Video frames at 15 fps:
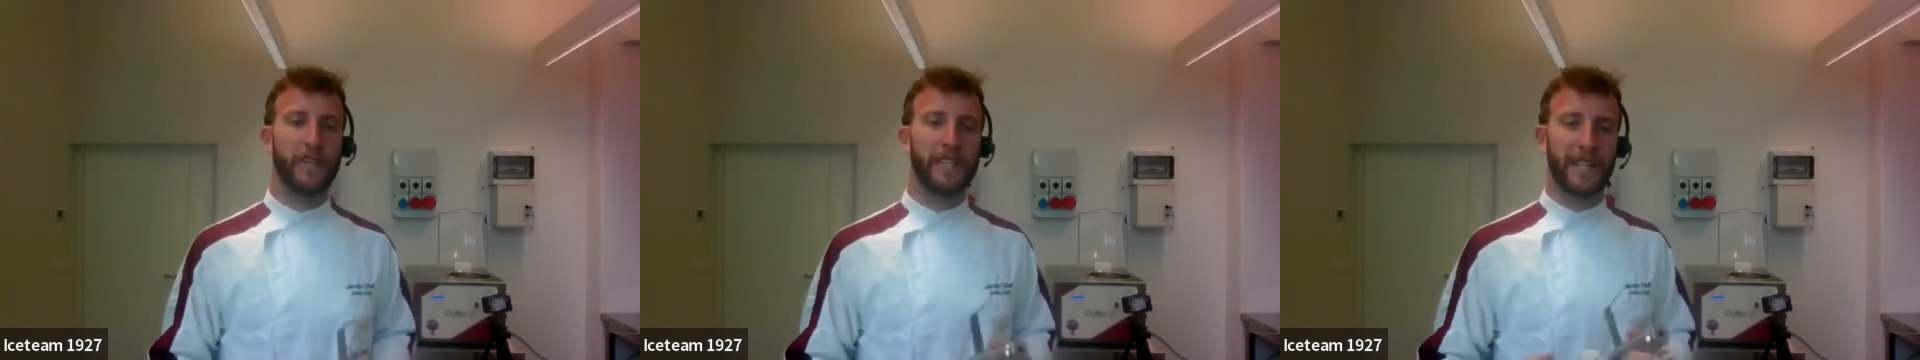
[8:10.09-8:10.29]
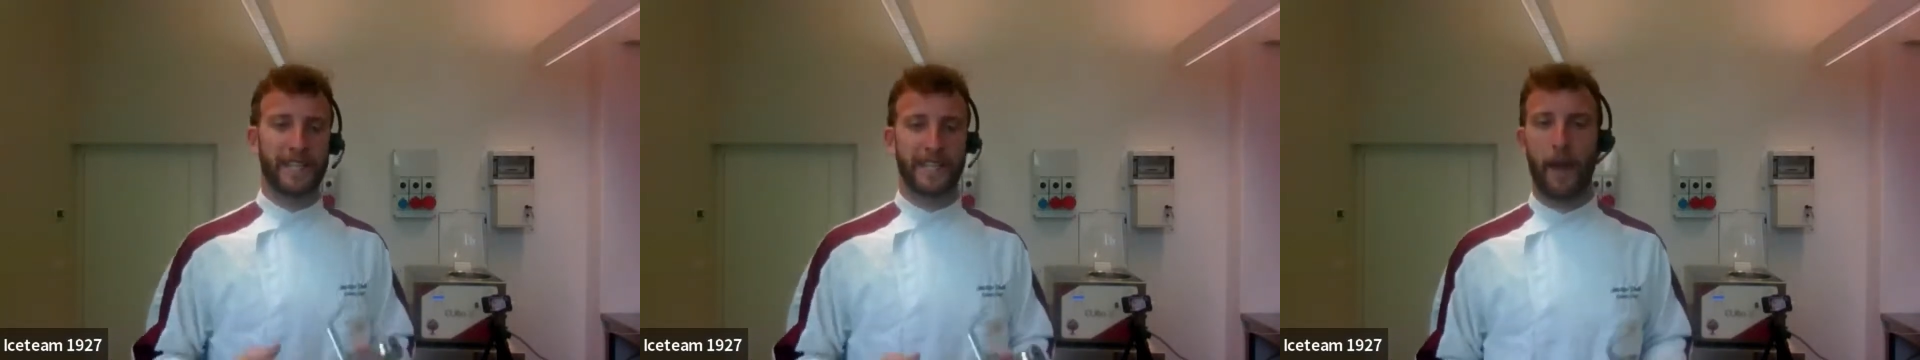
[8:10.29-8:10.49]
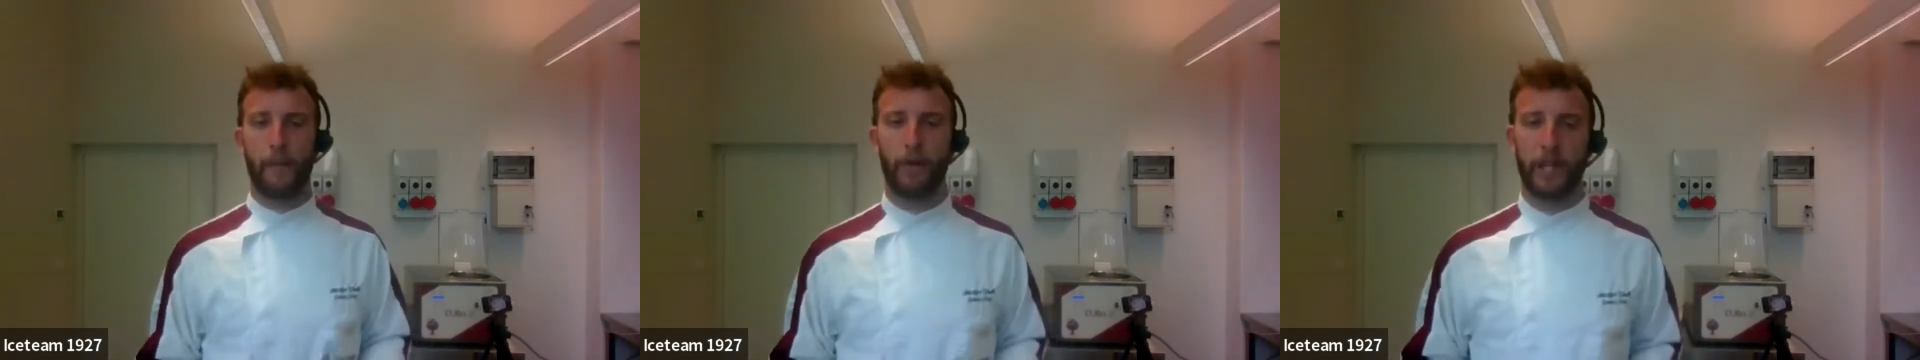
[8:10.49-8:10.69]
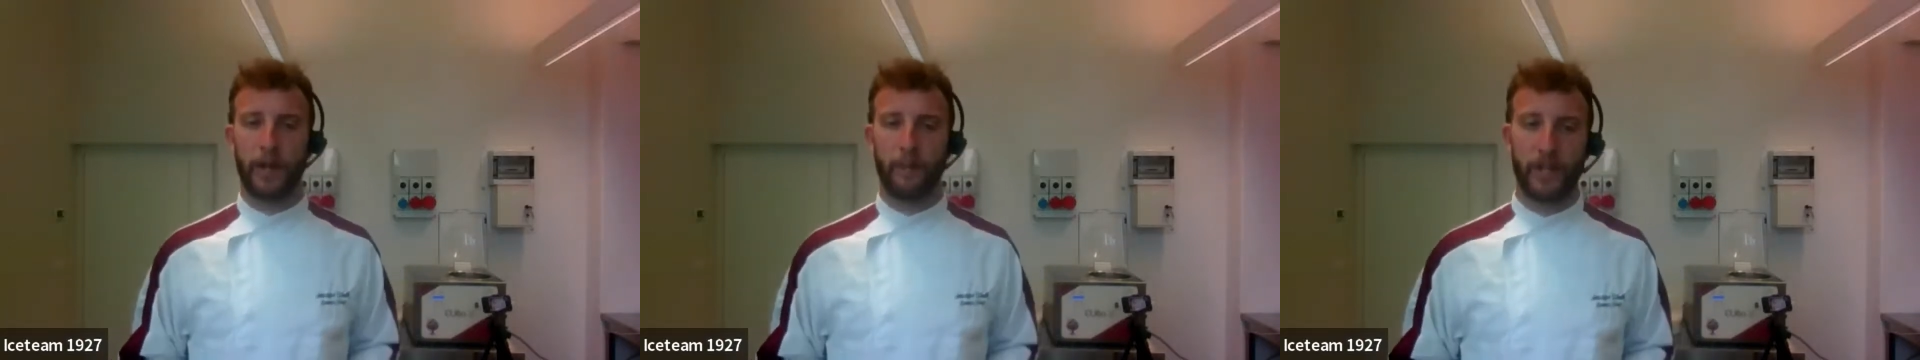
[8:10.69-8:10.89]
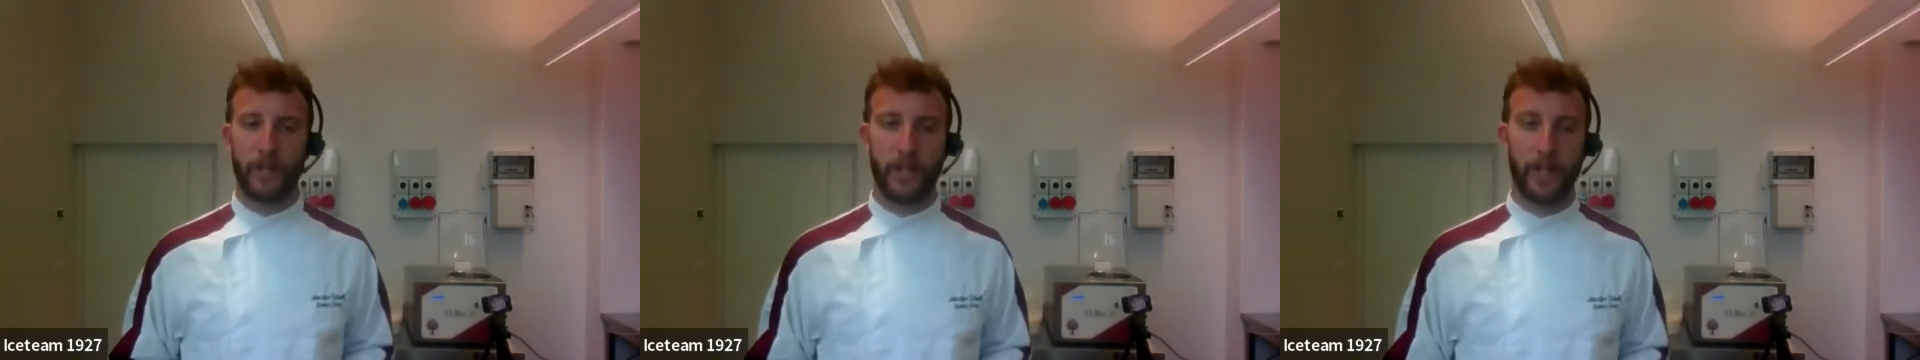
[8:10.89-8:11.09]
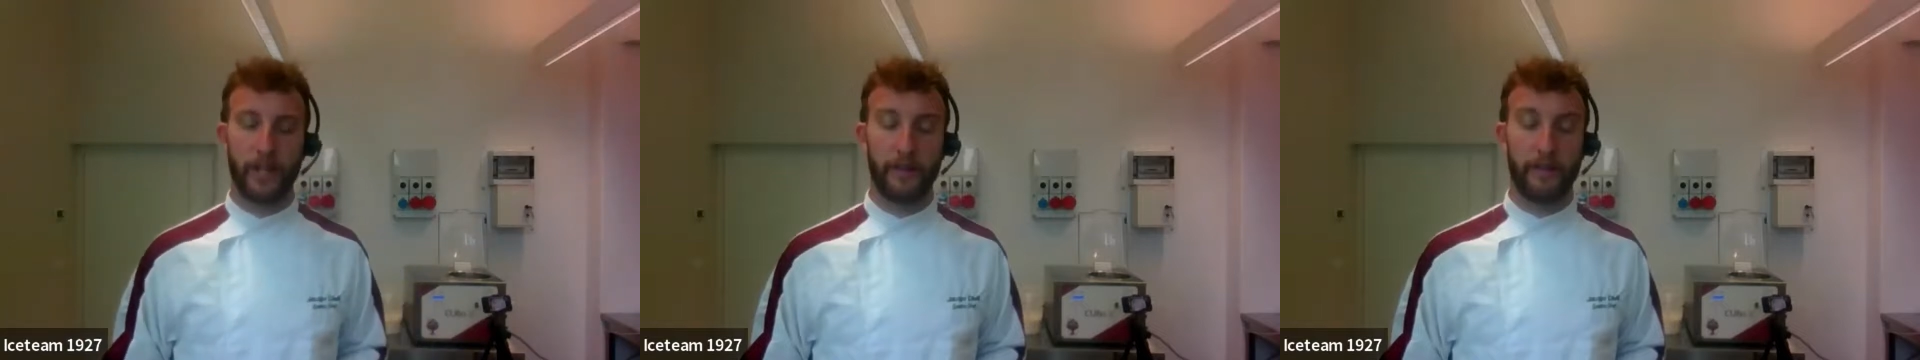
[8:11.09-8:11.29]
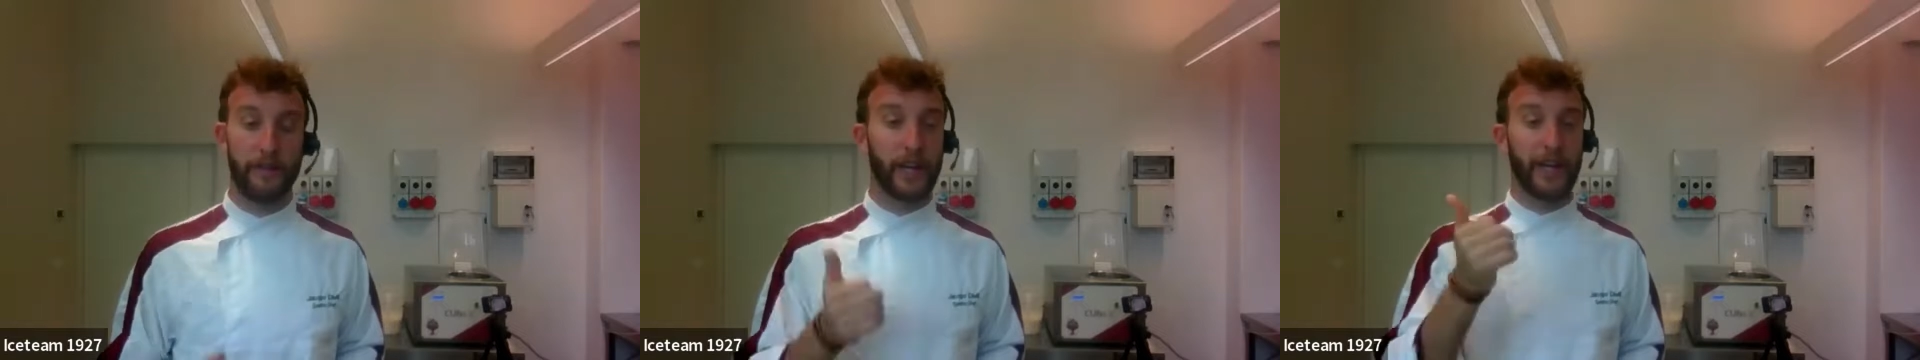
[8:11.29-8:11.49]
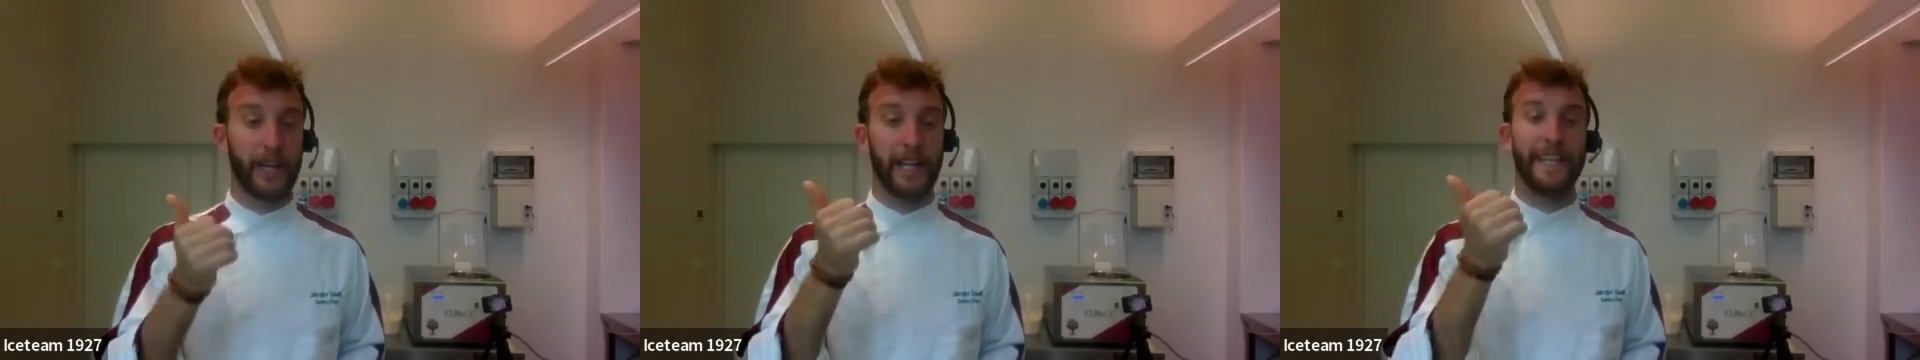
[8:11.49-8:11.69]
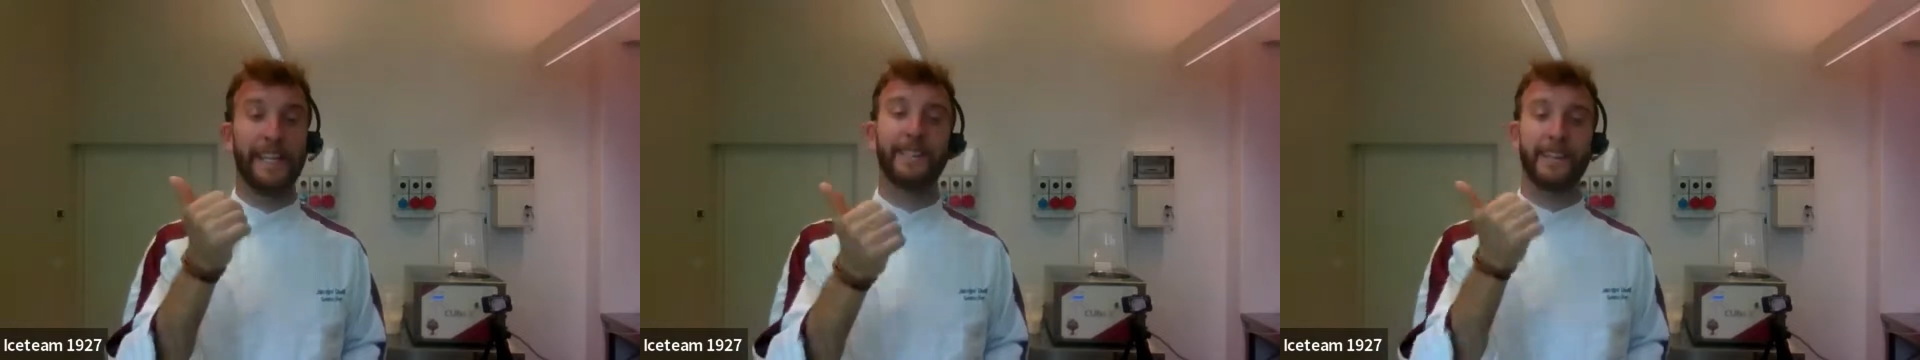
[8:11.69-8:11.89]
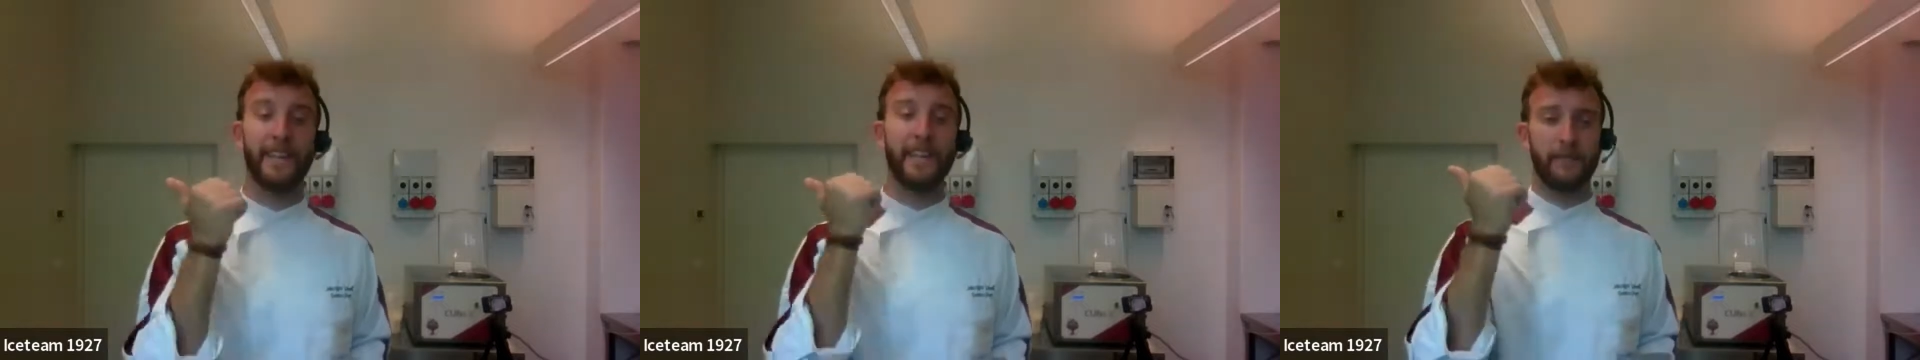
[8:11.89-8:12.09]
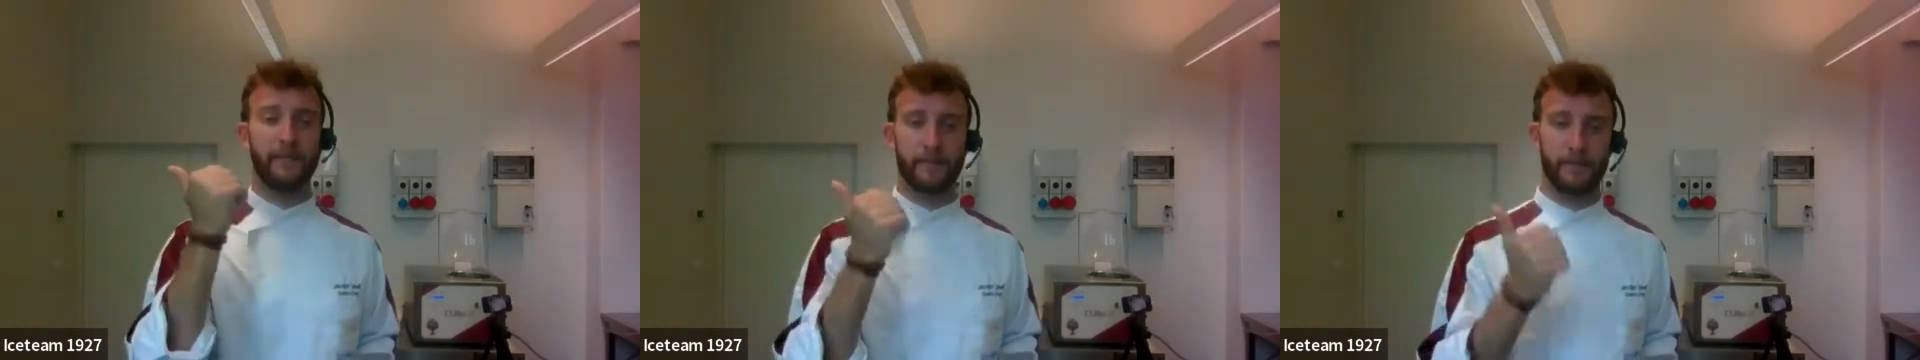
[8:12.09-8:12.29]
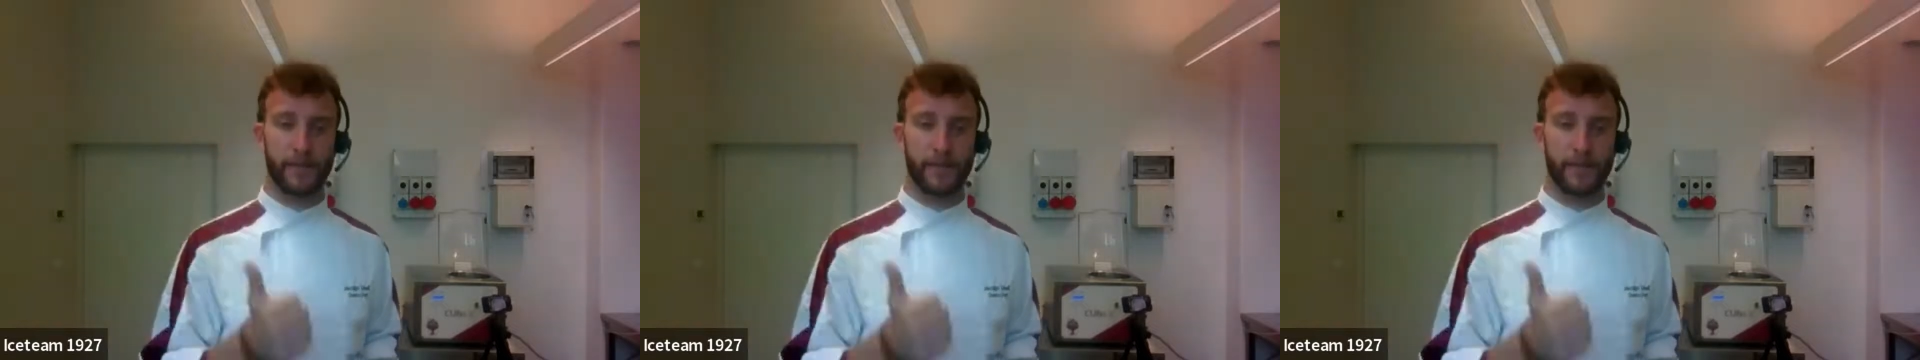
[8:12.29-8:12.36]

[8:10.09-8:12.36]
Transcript: disassemble the machine very easily,